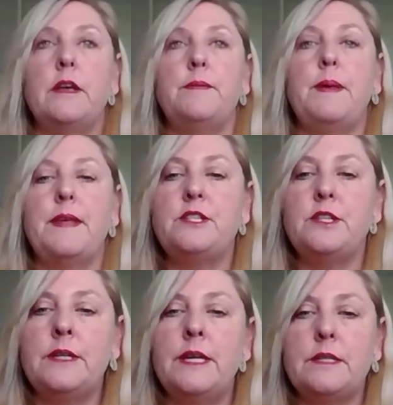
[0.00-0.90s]
but they
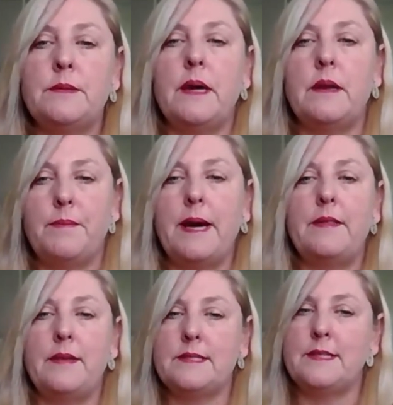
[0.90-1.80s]
do need to be able to pay
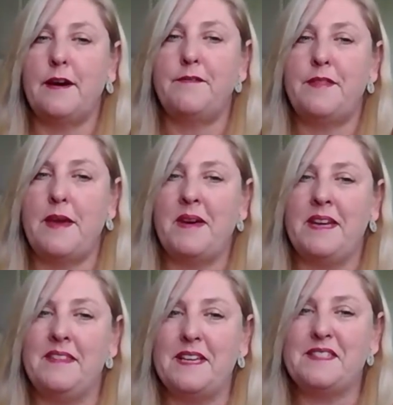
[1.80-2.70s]
the staff that
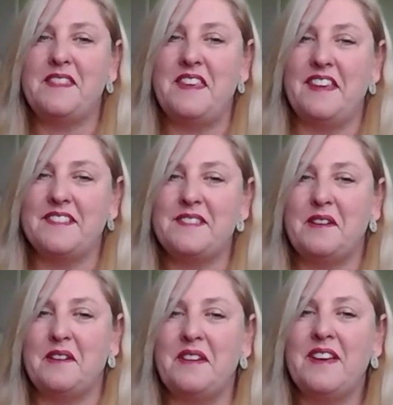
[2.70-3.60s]
money. That's the thing. So,